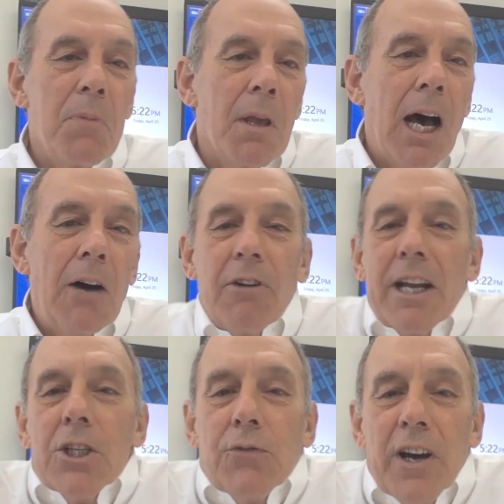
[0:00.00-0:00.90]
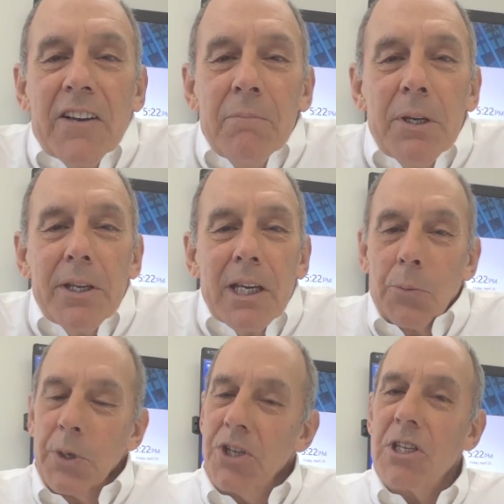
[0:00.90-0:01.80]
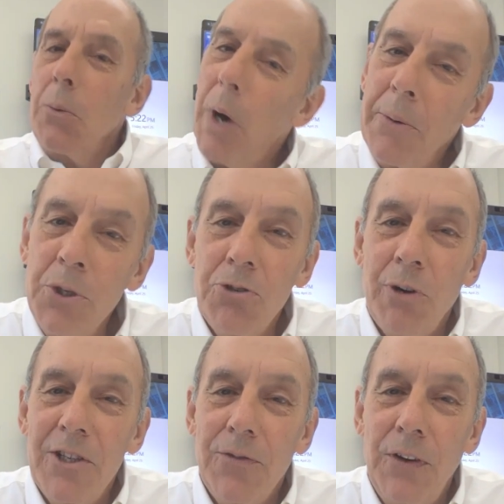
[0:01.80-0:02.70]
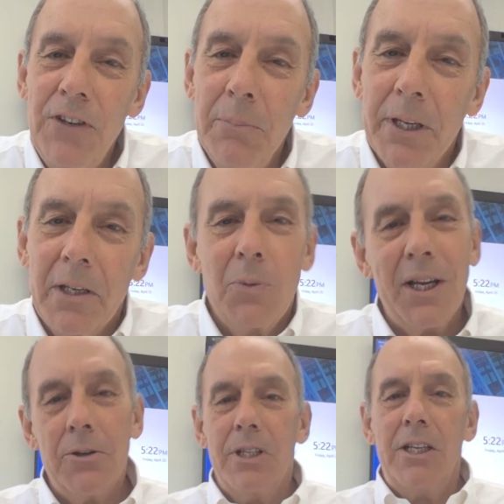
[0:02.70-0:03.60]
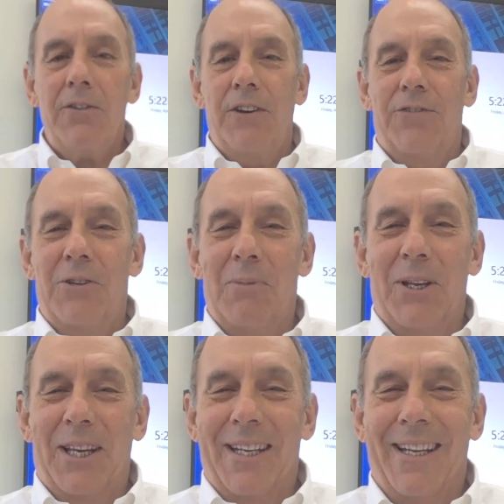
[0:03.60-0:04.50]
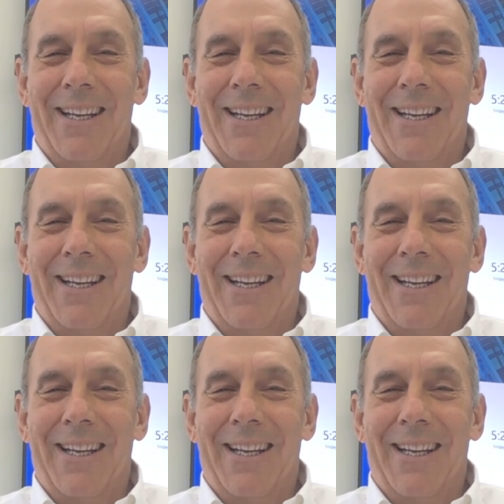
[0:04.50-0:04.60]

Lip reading: I'll raise 5 million. And when you say, why wouldn't you raise 50 million? I don't need 50 million.